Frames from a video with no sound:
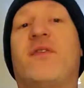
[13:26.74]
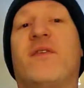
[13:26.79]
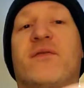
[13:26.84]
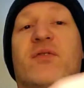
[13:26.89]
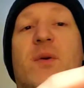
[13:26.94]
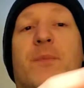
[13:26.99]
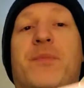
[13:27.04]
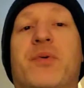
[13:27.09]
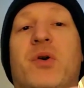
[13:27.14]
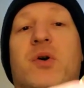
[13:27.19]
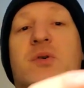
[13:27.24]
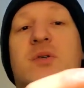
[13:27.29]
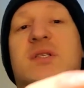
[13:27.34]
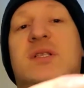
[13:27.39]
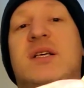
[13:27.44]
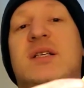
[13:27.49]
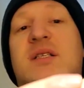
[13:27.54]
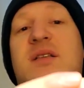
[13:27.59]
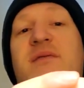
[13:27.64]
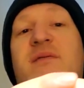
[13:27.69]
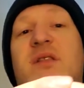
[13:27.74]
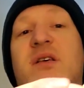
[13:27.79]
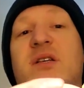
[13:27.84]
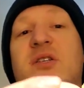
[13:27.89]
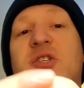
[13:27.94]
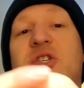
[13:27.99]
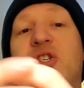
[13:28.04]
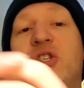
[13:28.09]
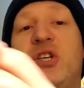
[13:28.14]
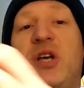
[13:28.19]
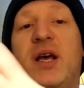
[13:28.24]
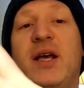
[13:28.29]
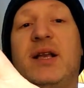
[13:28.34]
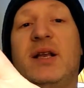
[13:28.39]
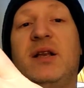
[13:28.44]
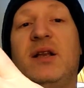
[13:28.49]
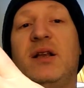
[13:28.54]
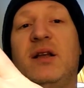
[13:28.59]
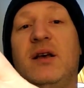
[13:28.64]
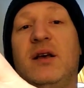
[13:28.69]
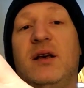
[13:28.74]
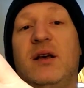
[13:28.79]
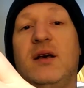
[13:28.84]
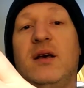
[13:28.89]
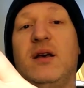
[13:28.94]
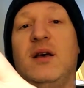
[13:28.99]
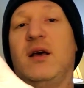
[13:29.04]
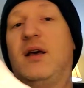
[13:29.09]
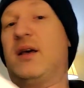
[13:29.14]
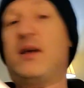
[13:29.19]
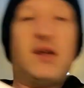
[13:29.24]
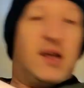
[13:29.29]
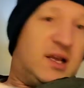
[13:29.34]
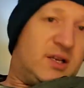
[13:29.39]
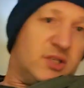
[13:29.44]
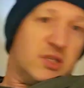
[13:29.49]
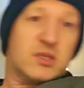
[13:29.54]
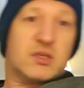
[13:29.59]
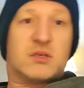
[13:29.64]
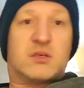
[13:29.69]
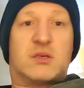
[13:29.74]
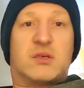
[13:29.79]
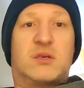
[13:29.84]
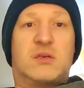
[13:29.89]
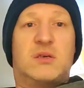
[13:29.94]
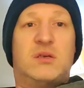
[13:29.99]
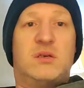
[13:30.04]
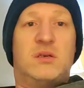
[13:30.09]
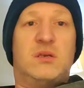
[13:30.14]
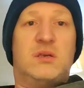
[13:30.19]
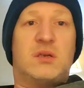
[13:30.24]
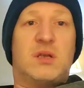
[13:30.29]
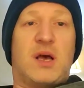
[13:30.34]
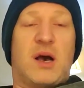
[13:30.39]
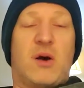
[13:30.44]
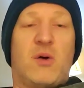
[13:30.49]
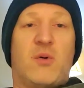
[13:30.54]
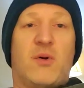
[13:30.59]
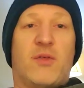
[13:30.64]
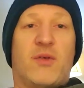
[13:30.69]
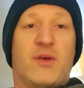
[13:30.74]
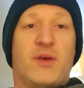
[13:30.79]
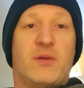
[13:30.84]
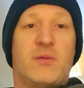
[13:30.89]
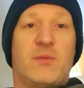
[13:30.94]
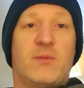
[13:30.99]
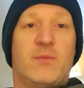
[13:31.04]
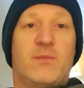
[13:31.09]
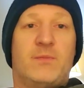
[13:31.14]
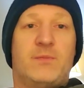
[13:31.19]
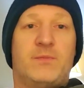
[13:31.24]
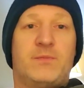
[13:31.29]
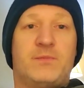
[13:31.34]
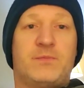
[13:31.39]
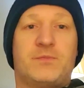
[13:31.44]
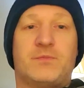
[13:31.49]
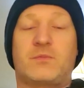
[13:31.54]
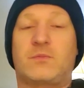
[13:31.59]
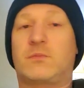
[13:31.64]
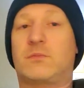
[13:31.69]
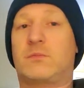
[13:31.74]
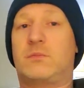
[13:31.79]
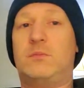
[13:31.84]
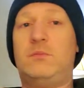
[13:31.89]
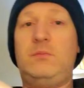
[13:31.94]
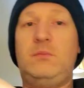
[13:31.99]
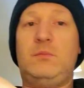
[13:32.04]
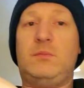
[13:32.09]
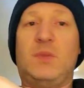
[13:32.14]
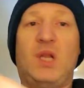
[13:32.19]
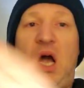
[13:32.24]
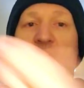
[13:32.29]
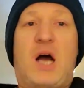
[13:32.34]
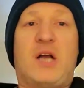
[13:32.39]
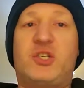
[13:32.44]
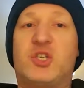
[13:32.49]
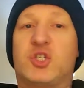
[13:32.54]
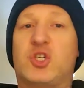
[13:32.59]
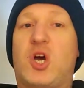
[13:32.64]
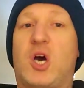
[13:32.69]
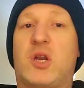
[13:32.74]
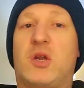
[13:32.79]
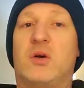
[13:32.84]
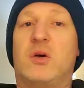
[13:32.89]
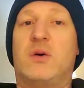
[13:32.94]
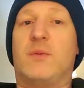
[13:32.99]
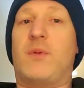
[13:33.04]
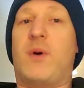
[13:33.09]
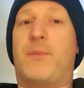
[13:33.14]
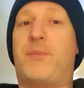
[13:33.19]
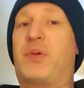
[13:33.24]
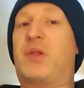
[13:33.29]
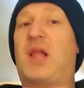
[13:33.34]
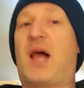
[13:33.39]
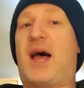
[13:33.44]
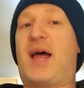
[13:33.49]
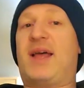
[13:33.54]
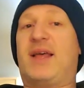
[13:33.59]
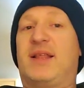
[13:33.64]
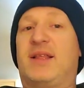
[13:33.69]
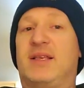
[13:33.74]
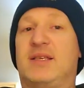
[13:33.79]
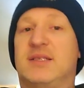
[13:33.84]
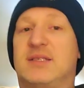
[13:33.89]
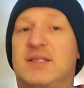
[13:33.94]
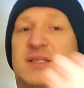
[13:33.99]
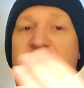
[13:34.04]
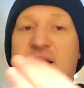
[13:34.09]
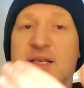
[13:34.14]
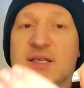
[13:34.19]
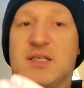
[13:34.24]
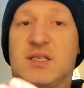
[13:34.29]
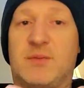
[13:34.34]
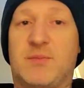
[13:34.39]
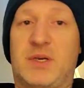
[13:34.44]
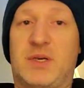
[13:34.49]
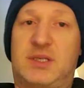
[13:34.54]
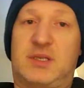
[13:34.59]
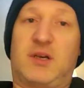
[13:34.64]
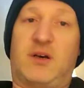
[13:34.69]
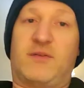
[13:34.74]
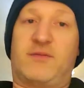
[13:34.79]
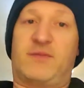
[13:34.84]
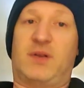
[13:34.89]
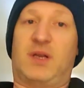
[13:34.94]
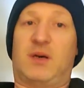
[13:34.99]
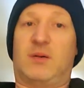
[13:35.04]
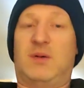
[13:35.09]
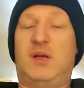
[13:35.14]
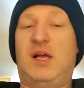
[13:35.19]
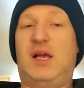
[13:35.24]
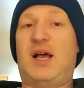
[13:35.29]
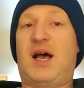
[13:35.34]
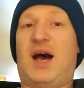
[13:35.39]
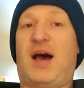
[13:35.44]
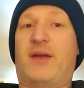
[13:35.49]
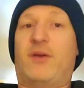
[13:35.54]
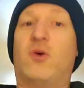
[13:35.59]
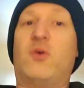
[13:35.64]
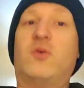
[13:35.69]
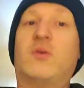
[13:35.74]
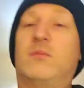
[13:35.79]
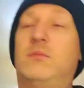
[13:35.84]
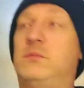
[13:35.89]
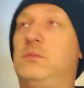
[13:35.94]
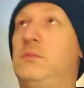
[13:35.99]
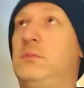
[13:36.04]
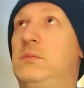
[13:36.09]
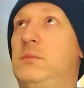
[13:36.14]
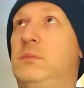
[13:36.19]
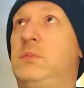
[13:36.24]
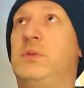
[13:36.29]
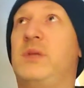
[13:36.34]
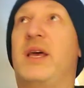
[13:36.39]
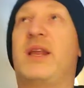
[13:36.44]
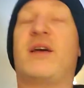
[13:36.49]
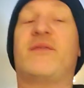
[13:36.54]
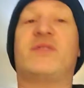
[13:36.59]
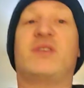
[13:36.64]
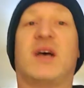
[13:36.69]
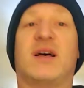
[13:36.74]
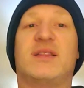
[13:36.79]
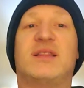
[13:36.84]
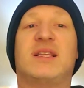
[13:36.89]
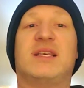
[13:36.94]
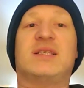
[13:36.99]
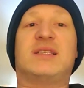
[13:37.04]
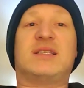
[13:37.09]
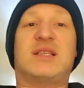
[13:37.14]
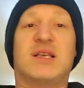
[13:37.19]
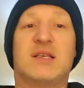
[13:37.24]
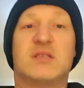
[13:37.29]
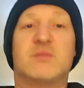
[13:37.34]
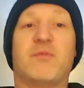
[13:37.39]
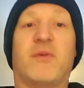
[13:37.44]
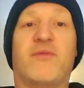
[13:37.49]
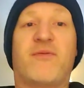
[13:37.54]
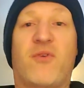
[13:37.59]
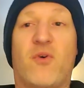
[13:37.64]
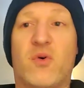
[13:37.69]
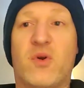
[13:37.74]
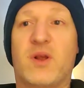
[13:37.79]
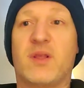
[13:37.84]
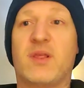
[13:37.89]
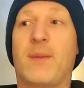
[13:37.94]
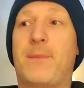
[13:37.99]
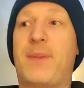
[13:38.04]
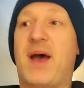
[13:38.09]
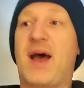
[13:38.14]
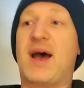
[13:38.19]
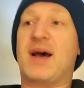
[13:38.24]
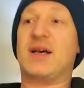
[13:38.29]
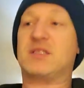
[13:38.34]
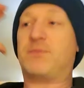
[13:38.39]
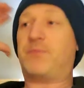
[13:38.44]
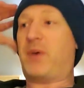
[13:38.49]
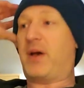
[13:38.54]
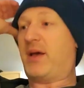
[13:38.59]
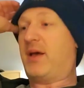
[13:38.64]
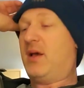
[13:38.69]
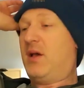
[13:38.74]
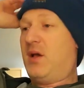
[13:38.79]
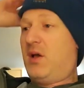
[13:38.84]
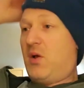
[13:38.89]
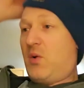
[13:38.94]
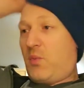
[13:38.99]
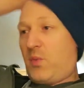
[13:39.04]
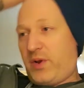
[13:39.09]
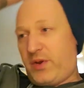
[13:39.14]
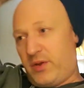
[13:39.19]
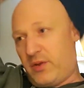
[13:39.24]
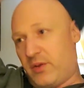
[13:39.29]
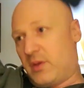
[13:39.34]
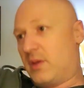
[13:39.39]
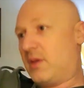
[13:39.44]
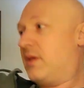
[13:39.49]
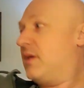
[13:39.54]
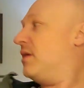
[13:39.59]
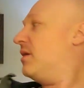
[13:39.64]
of the process of this shit and just out with it. I just got to apply these things to myself now. I know, and I've done these things before in the past, but when you,